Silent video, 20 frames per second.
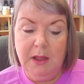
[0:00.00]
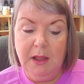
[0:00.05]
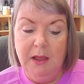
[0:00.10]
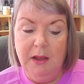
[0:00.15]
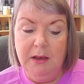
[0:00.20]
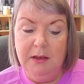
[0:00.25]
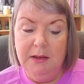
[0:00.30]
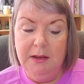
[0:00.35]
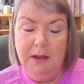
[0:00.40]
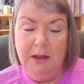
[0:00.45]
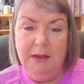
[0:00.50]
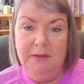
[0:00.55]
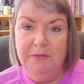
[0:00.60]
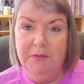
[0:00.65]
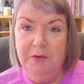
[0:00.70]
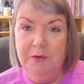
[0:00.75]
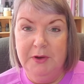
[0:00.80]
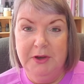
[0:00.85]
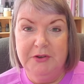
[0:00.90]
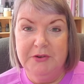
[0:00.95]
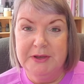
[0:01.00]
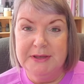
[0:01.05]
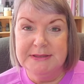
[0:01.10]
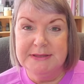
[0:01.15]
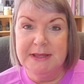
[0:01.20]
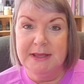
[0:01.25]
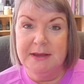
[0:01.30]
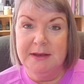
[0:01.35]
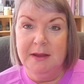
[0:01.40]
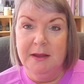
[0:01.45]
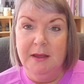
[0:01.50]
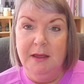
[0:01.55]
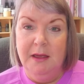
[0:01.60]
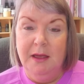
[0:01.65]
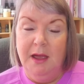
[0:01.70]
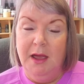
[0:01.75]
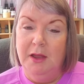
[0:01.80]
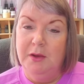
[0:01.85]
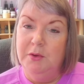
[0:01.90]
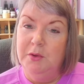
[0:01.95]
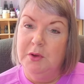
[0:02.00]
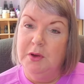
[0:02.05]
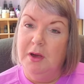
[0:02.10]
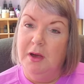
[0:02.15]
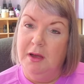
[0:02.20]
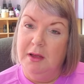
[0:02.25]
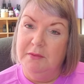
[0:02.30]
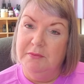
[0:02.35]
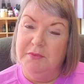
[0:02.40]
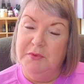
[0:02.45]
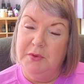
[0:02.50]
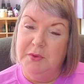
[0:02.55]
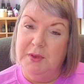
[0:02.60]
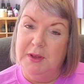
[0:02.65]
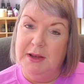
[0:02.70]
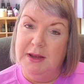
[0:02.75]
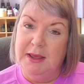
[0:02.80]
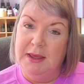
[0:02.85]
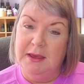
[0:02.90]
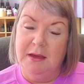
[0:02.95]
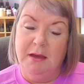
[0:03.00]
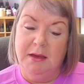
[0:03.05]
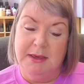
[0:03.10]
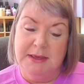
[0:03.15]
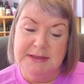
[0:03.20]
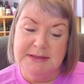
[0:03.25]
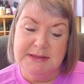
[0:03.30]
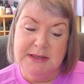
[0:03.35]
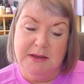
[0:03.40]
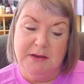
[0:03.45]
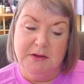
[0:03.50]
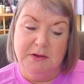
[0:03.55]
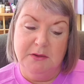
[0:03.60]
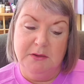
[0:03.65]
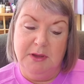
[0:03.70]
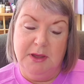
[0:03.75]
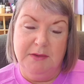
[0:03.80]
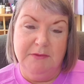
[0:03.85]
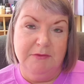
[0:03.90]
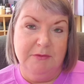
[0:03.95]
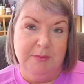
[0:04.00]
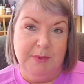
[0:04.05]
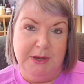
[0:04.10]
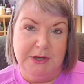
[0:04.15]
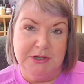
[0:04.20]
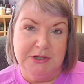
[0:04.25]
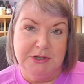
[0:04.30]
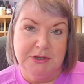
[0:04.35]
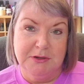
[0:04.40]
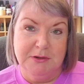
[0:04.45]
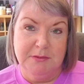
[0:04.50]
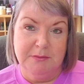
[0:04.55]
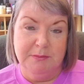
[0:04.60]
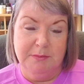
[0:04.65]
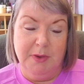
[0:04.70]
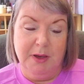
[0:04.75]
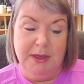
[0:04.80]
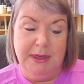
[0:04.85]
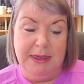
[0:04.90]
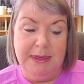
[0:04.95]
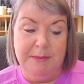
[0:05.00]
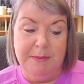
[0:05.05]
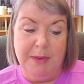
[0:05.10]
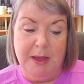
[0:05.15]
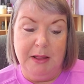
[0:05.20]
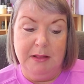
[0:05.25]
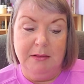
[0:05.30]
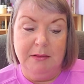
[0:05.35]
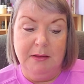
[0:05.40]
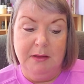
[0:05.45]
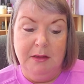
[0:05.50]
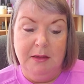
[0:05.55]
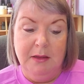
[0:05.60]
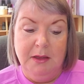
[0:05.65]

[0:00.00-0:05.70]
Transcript: And if you're interested and you can't view the link, I can send you information by email.